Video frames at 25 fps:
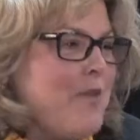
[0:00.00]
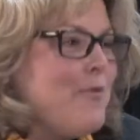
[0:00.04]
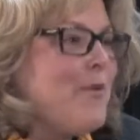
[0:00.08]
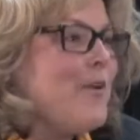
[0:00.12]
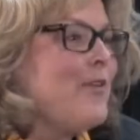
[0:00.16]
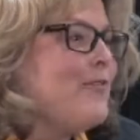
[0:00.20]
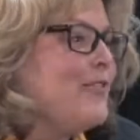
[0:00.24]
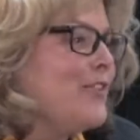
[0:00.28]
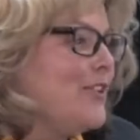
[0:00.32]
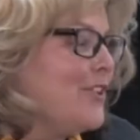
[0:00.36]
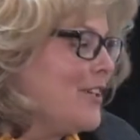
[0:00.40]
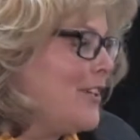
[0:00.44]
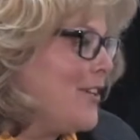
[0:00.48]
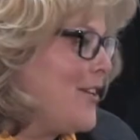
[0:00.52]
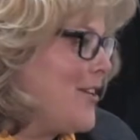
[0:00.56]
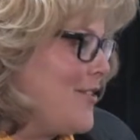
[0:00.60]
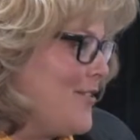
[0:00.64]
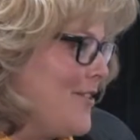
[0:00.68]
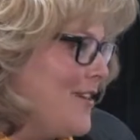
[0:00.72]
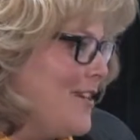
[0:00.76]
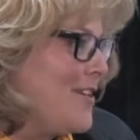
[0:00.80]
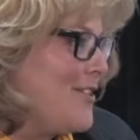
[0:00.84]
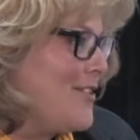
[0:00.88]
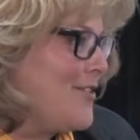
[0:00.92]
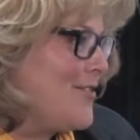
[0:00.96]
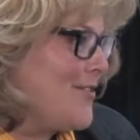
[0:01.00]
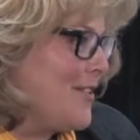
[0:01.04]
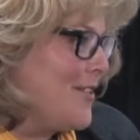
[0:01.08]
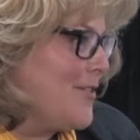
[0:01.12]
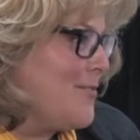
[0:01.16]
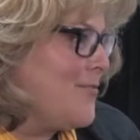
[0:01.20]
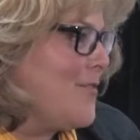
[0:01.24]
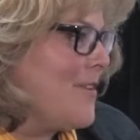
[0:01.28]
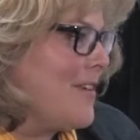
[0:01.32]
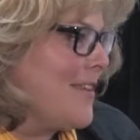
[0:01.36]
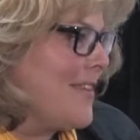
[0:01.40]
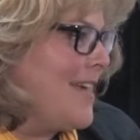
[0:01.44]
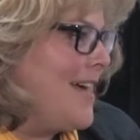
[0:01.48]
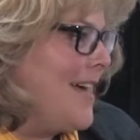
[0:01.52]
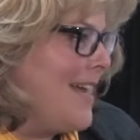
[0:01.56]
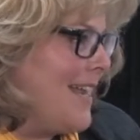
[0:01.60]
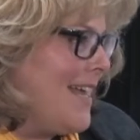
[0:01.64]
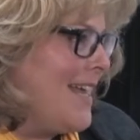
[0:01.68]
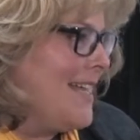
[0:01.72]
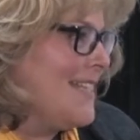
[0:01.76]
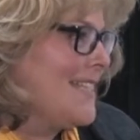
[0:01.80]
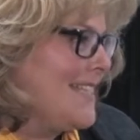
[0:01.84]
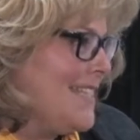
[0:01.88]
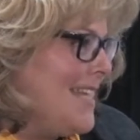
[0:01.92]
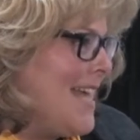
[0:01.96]
Well, if you look at other industries where that
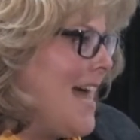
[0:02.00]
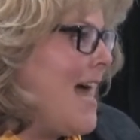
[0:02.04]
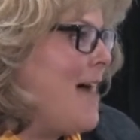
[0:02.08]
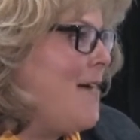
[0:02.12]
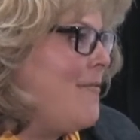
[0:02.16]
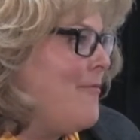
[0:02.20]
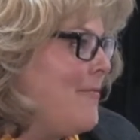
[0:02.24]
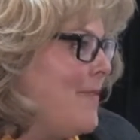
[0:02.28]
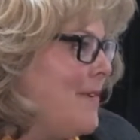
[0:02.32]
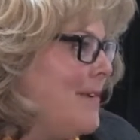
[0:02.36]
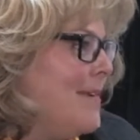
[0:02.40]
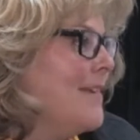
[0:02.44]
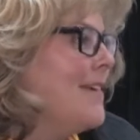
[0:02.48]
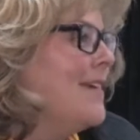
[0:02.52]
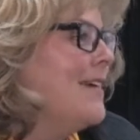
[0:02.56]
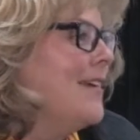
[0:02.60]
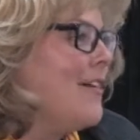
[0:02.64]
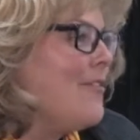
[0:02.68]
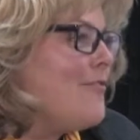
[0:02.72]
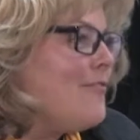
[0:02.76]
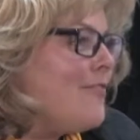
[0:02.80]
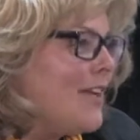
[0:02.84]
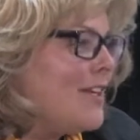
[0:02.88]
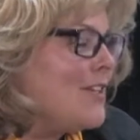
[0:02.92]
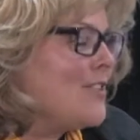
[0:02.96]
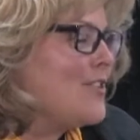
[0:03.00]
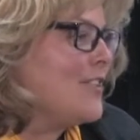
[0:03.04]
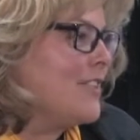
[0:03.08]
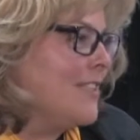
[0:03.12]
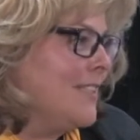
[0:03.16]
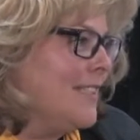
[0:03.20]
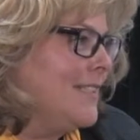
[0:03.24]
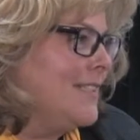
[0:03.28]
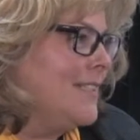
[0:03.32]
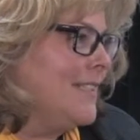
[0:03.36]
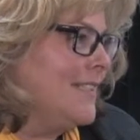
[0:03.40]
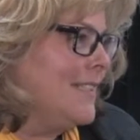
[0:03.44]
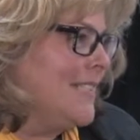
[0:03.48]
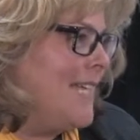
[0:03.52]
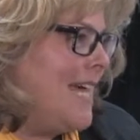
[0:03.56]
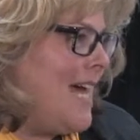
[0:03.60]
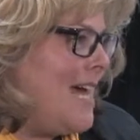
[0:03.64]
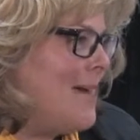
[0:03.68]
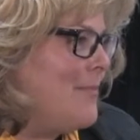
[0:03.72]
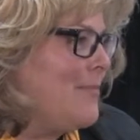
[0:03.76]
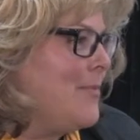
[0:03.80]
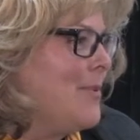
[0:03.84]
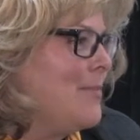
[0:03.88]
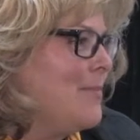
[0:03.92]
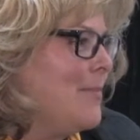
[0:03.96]
has to happen, eventually it does
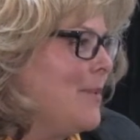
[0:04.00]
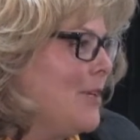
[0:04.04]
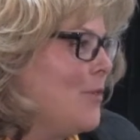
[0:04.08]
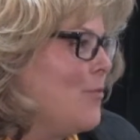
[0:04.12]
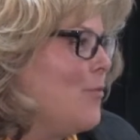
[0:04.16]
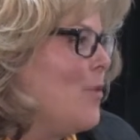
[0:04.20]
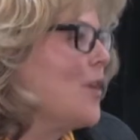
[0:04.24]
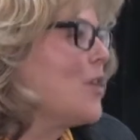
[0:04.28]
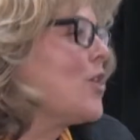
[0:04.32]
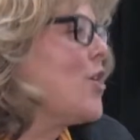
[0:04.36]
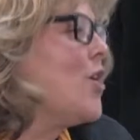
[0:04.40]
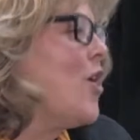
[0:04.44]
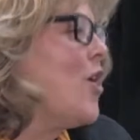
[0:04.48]
happen, but at what